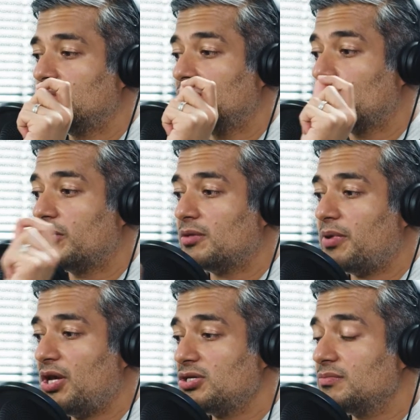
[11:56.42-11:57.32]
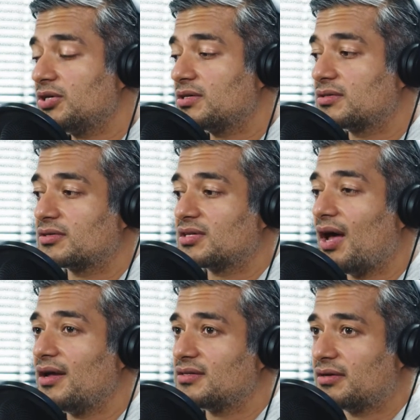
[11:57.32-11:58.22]
But when the patient picks their
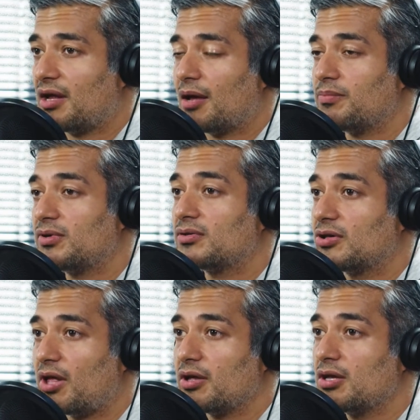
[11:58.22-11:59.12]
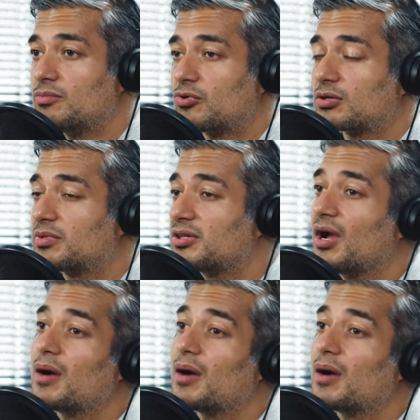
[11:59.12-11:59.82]
size, they're happier, they like it more, but the